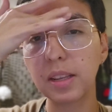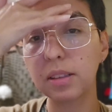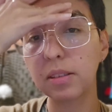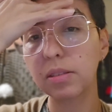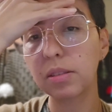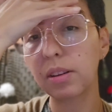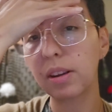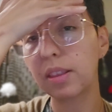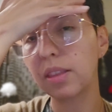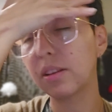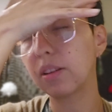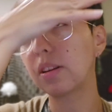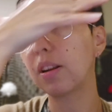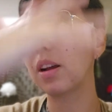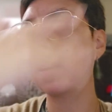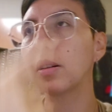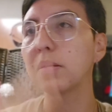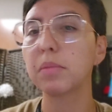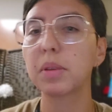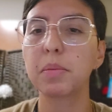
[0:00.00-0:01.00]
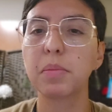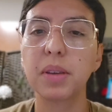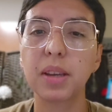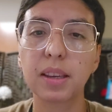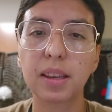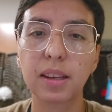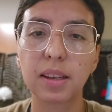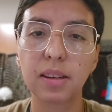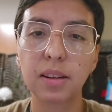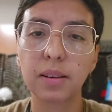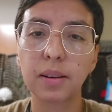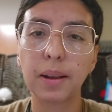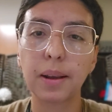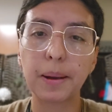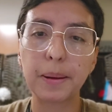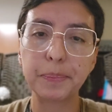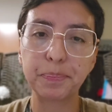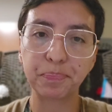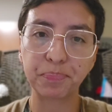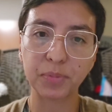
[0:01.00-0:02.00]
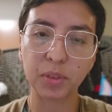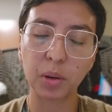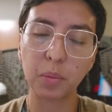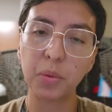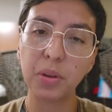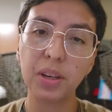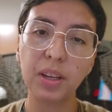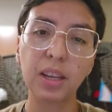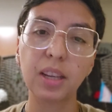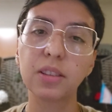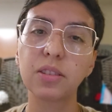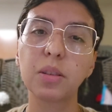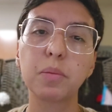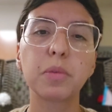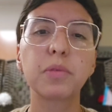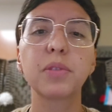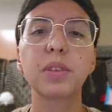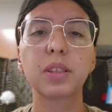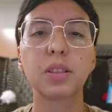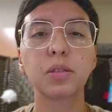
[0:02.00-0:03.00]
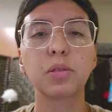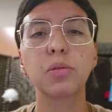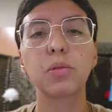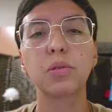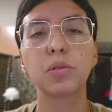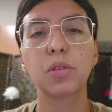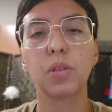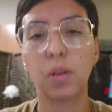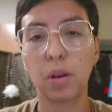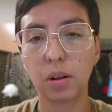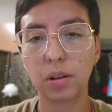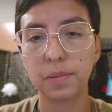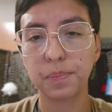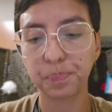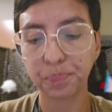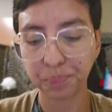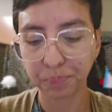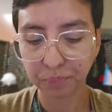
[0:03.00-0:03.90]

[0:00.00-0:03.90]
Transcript: And so I thought, oh, maybe I can communicate some of this to you all.